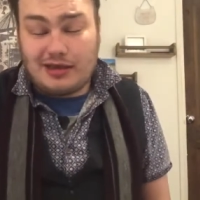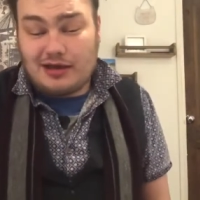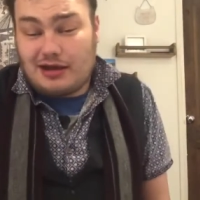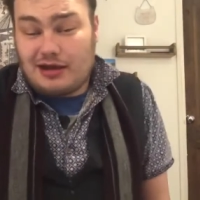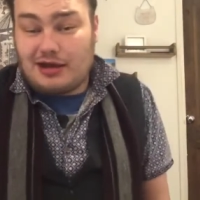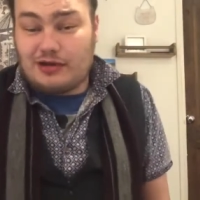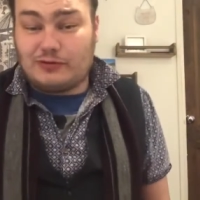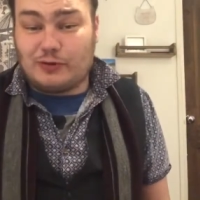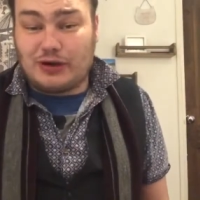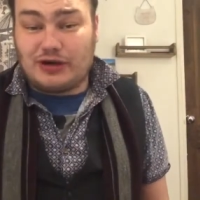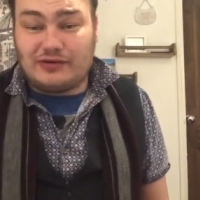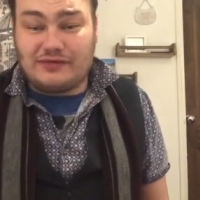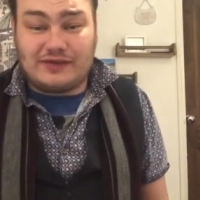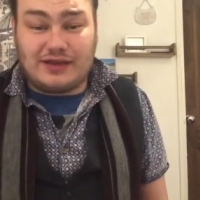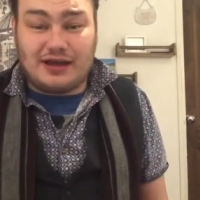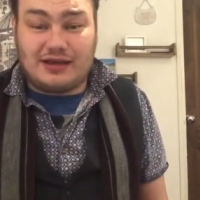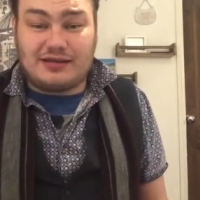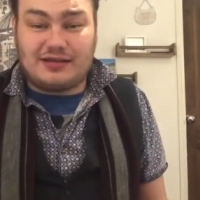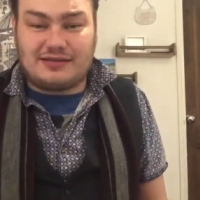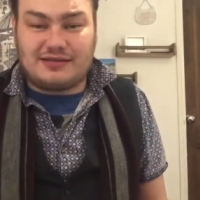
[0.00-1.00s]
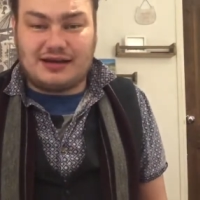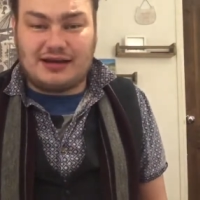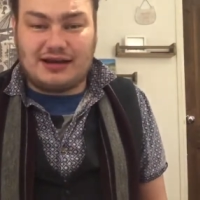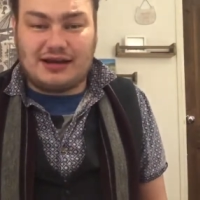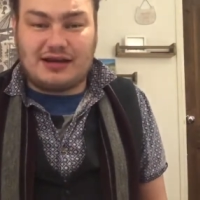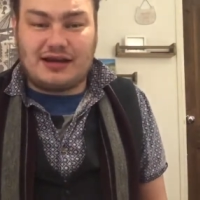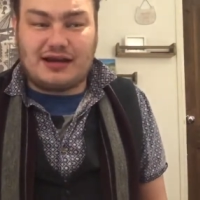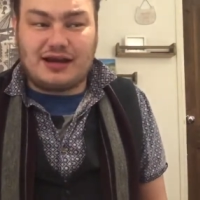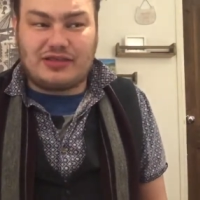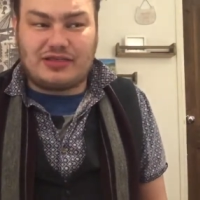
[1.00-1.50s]
I wonder if there's
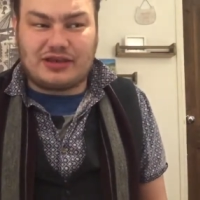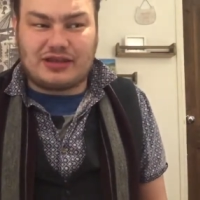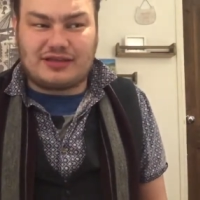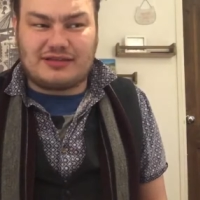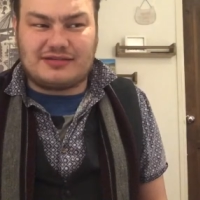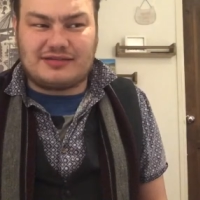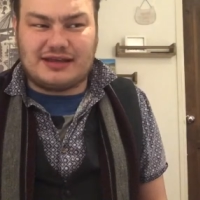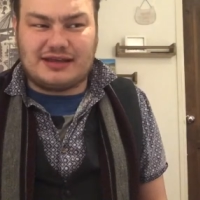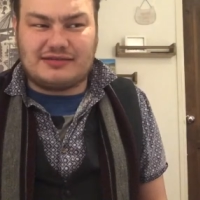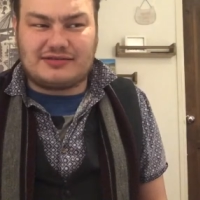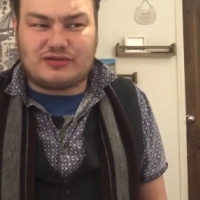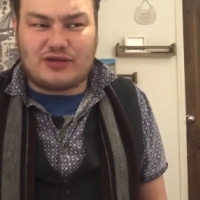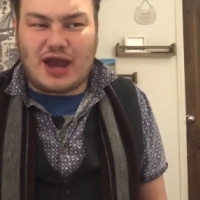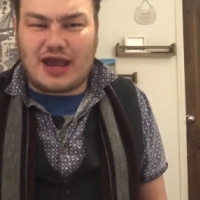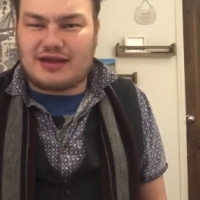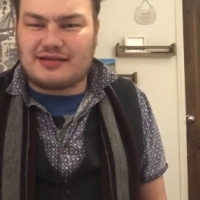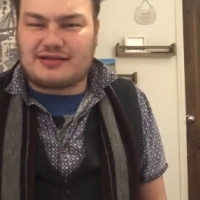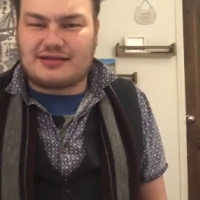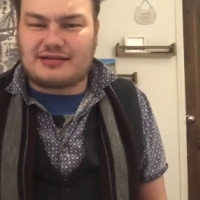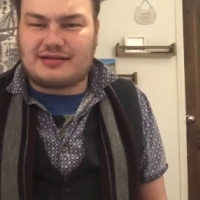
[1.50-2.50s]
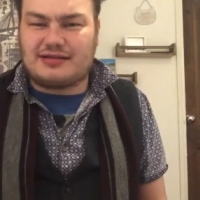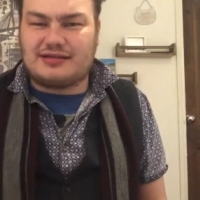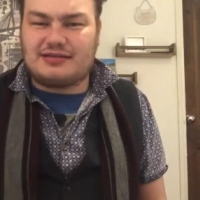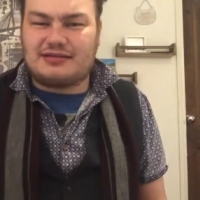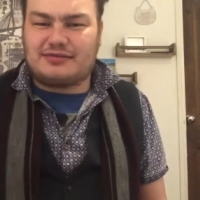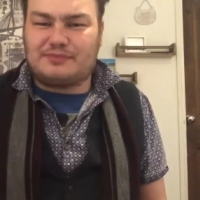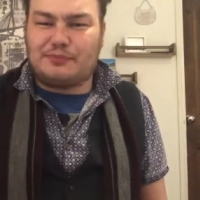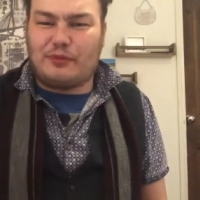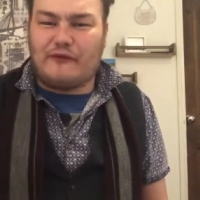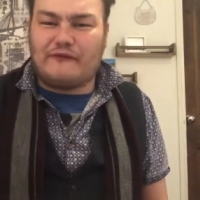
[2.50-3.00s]
I think there's the Easter egg is that
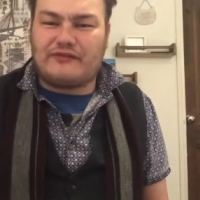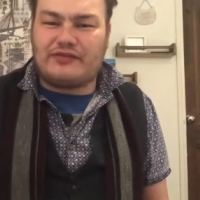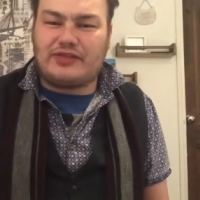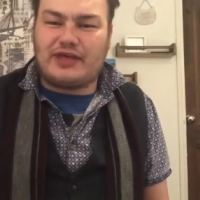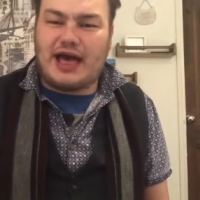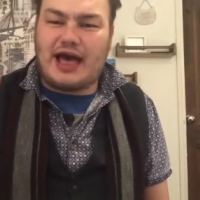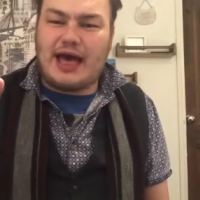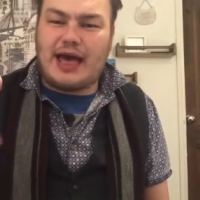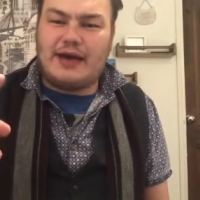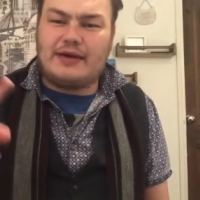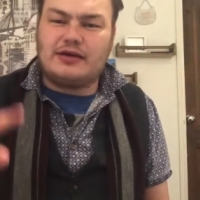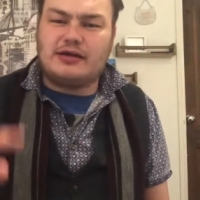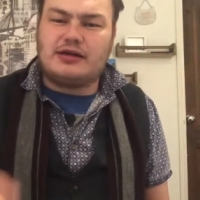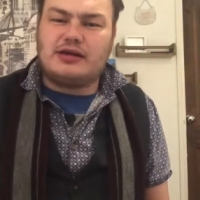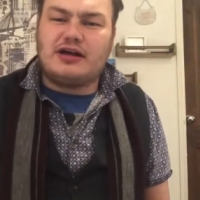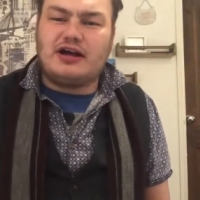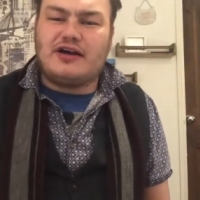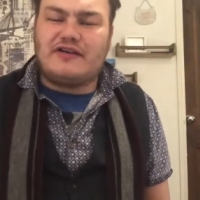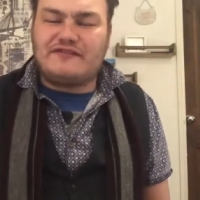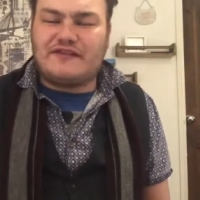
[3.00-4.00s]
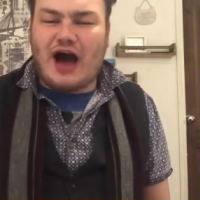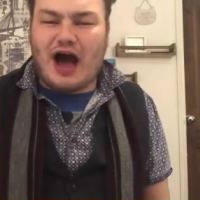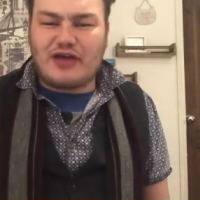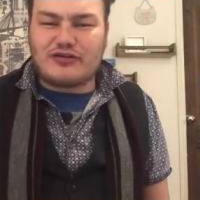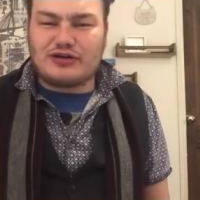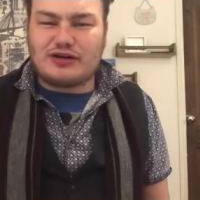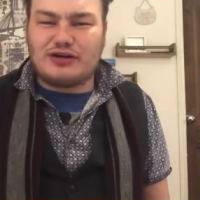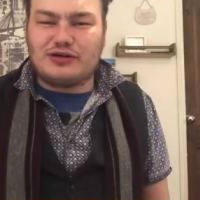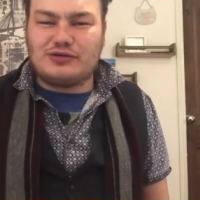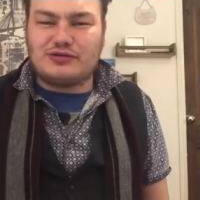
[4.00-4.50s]
it's both of their
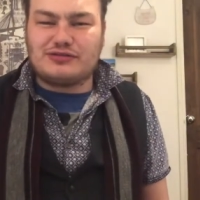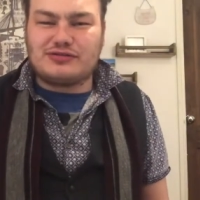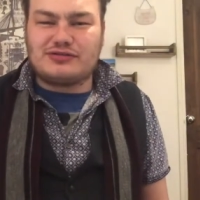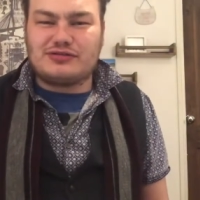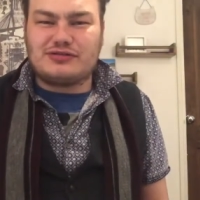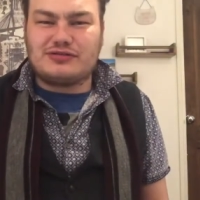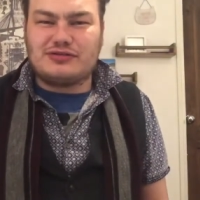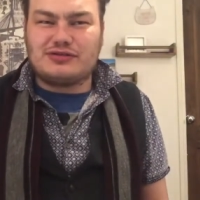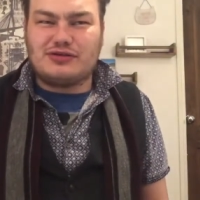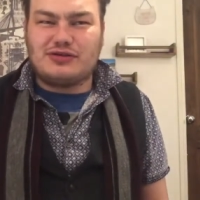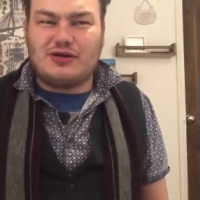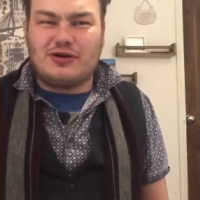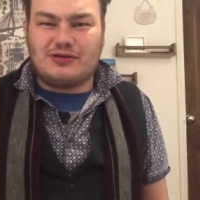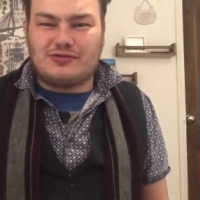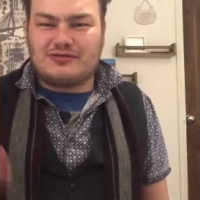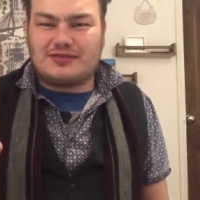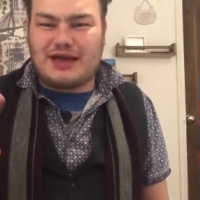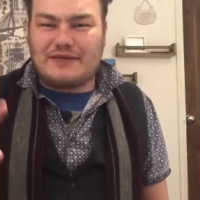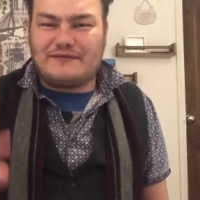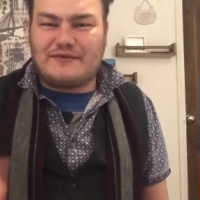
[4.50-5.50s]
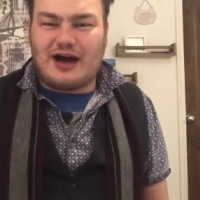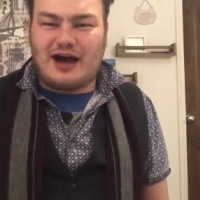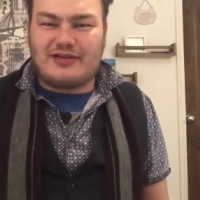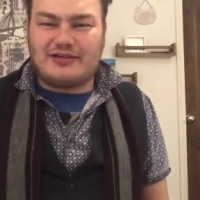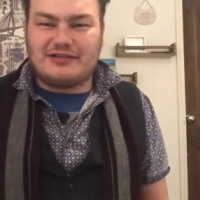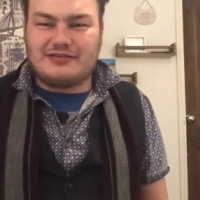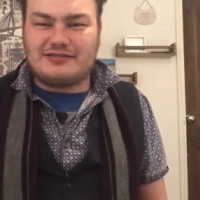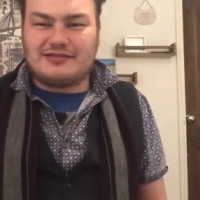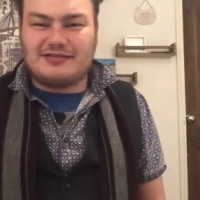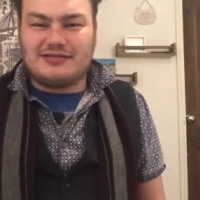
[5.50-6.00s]
father-in-laws or
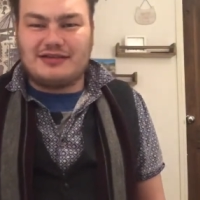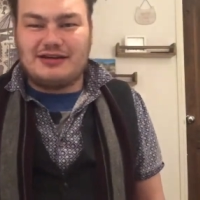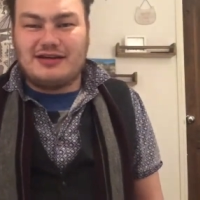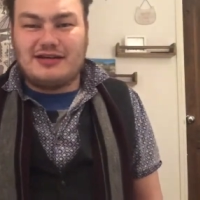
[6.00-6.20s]
stepfathers.